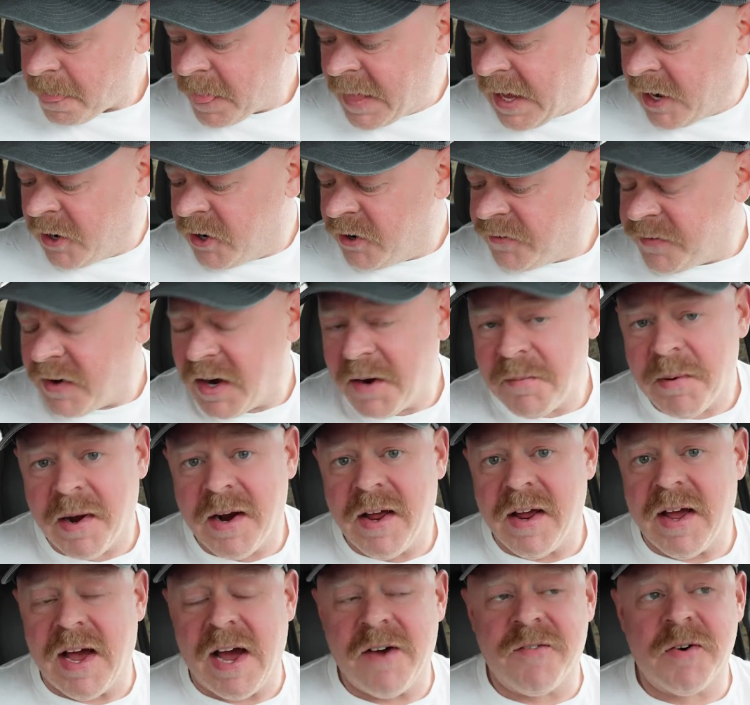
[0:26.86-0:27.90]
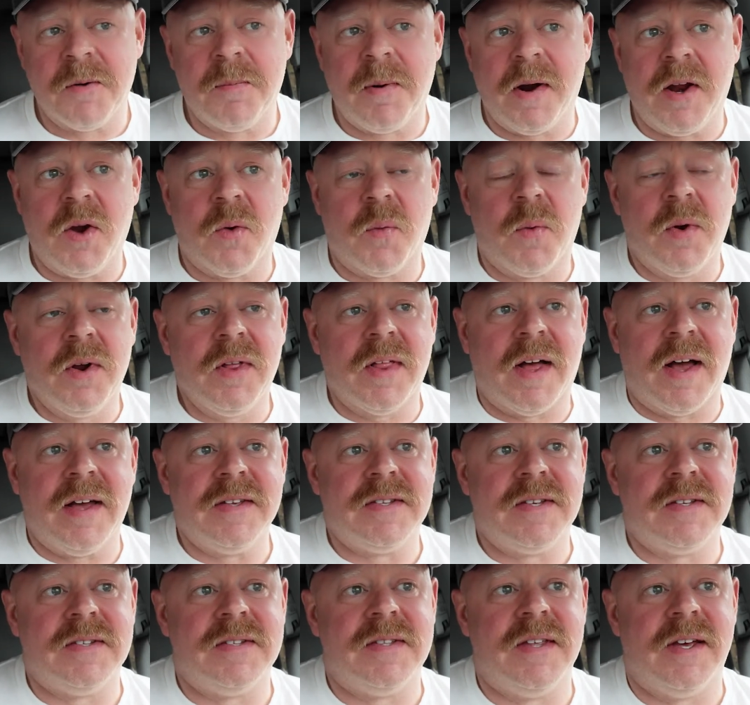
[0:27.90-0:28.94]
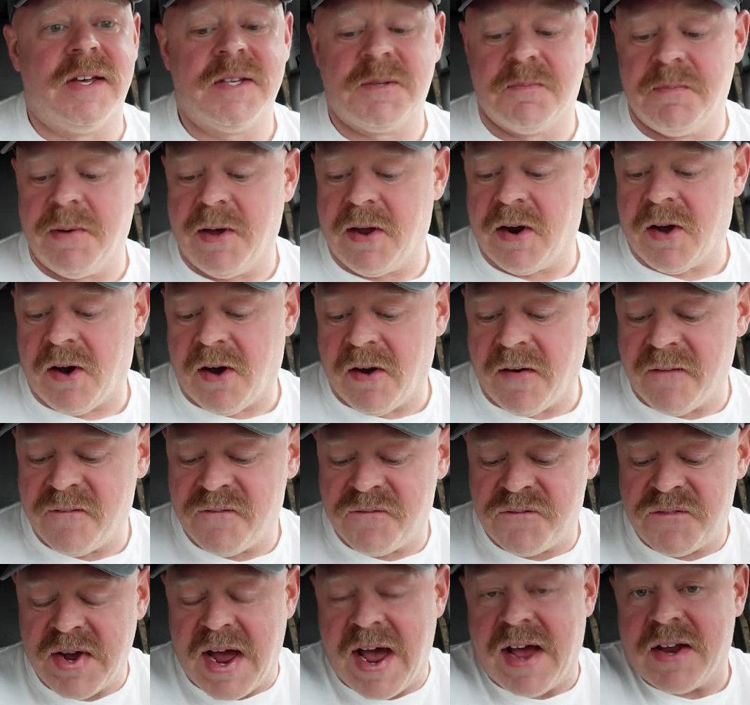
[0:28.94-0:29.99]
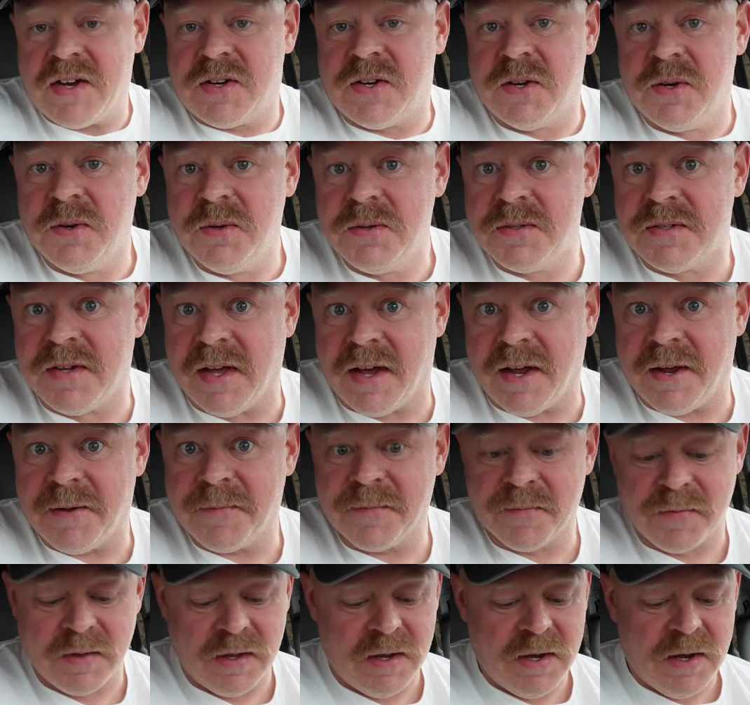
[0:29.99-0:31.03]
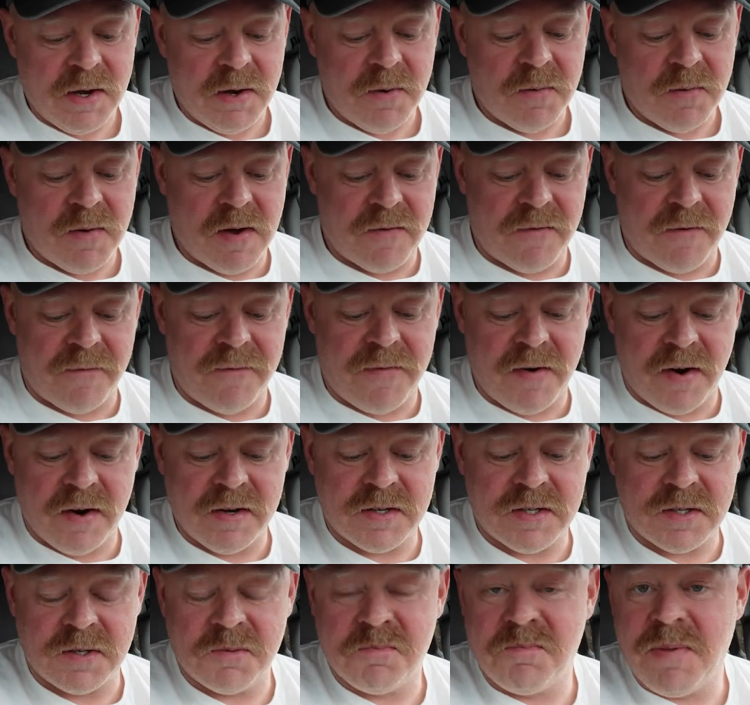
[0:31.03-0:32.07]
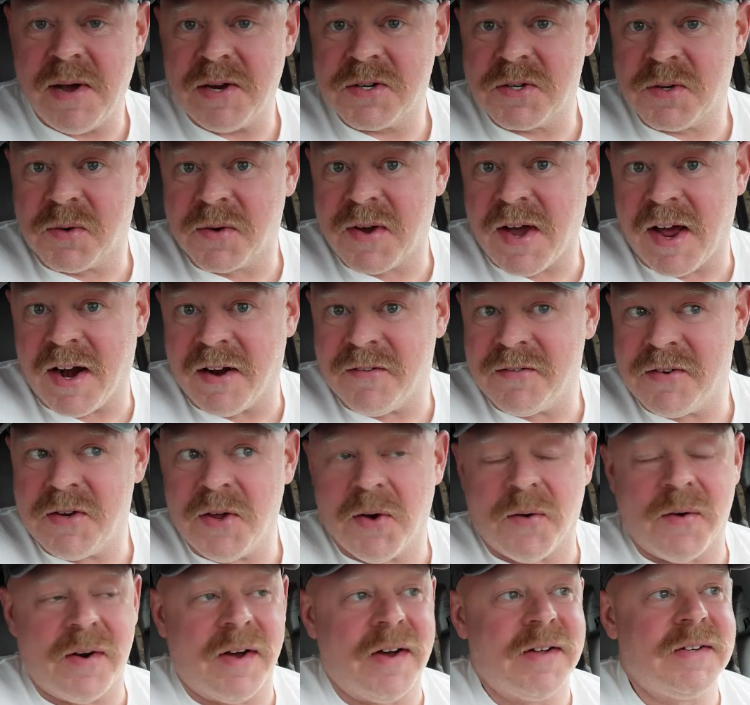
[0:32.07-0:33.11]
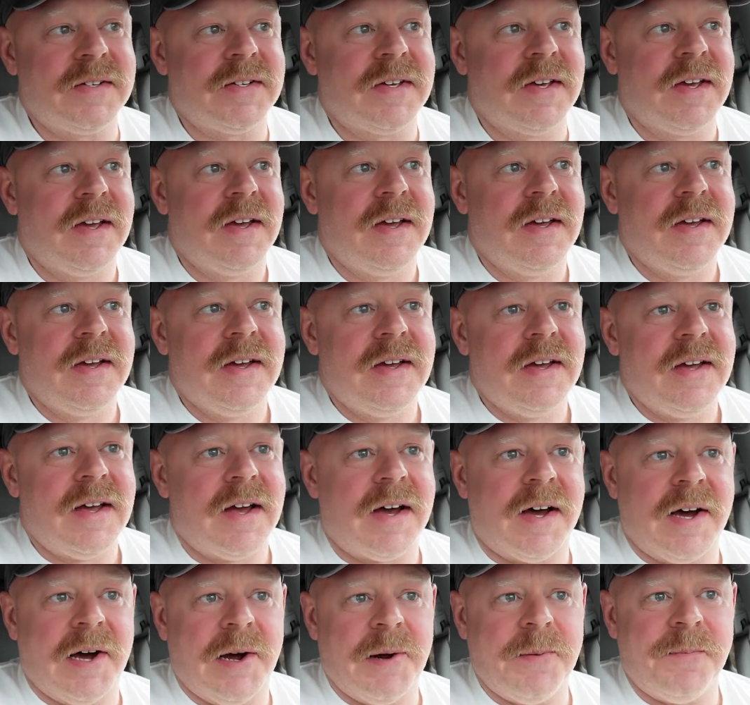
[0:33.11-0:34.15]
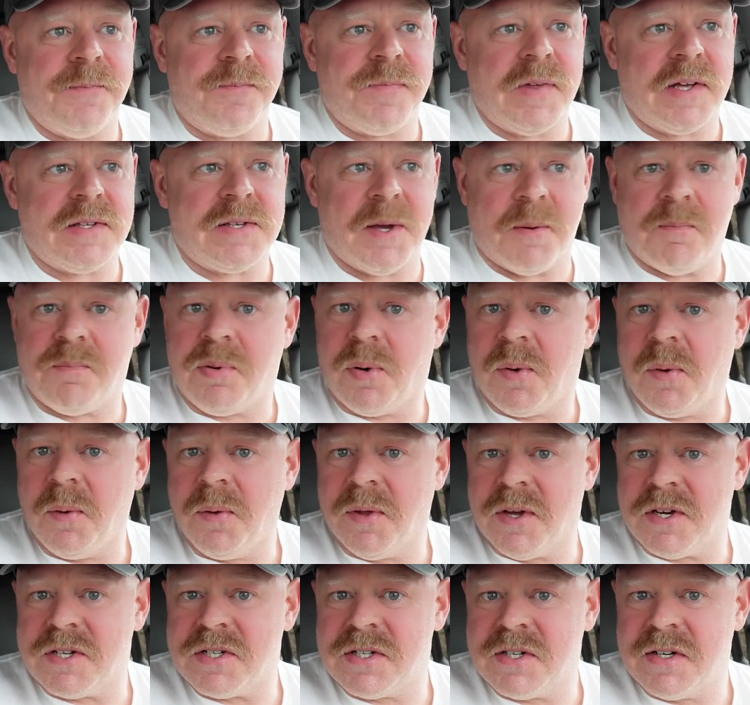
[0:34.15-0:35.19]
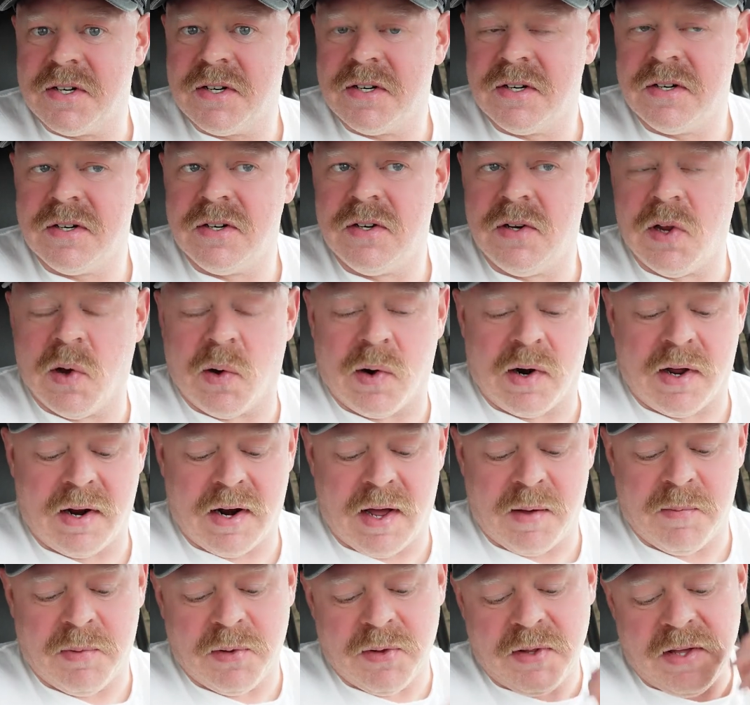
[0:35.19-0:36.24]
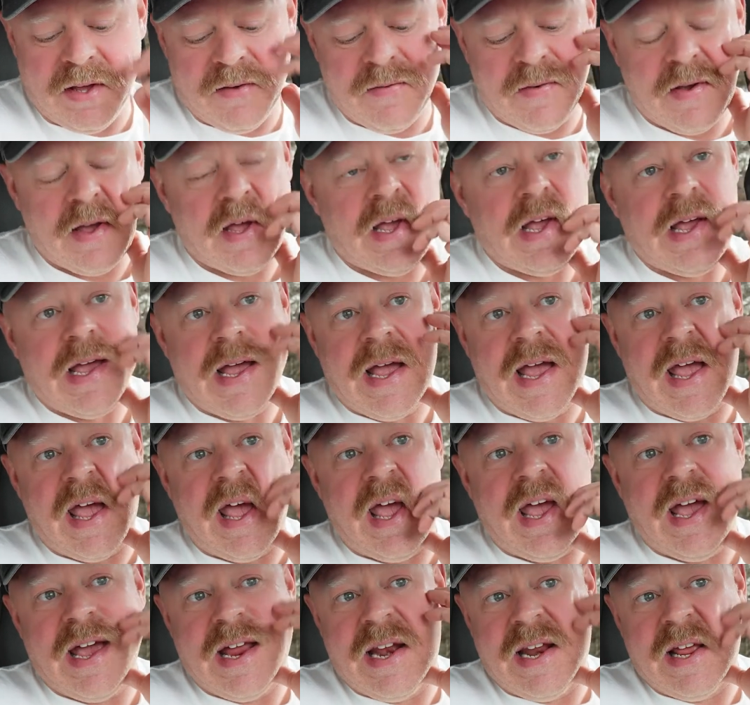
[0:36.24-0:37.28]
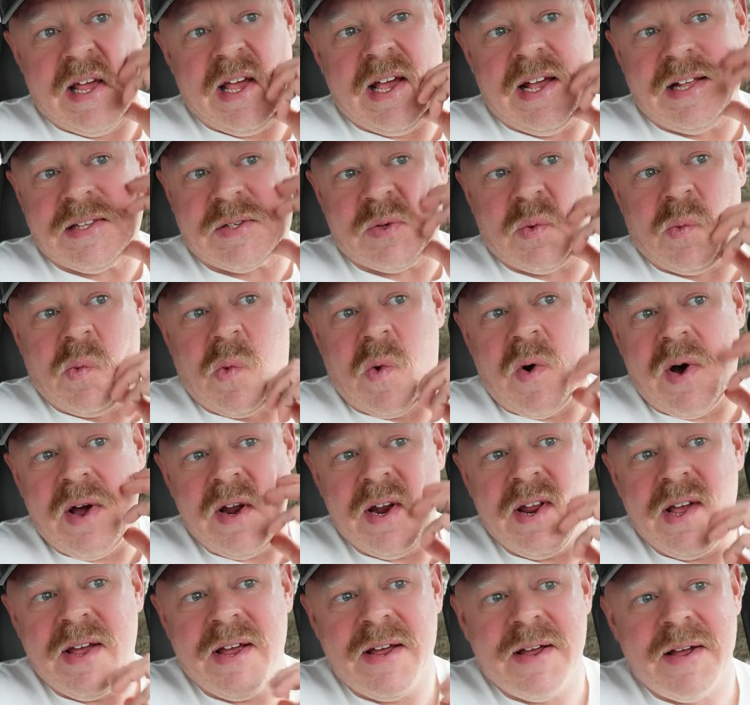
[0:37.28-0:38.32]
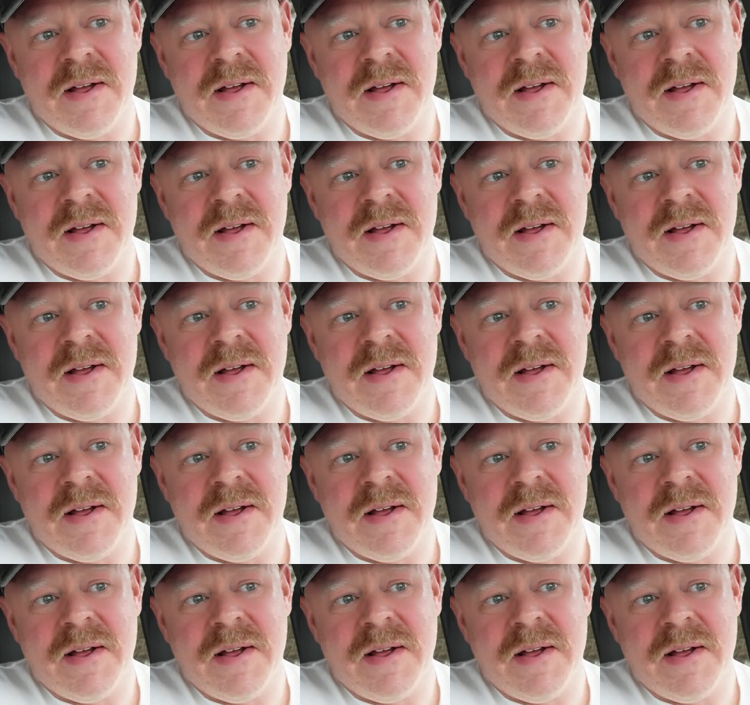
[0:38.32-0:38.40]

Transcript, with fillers: I don't know if anybody, everybody realizes this, but on Fat Tuesday, we have a very special kind of donut. Um, it's a Polish donut, I believe, and it's one